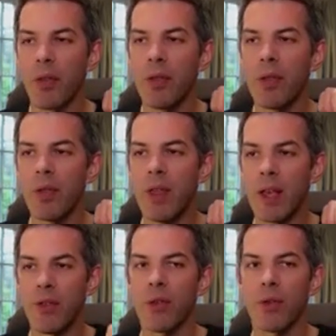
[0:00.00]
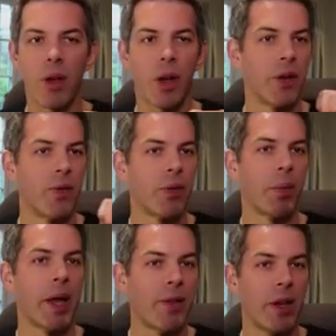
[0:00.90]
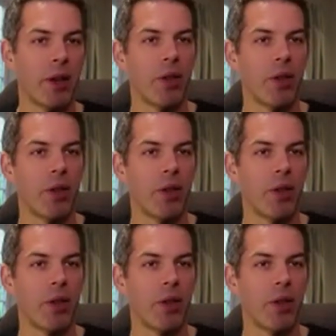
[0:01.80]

this kind of spaghetti at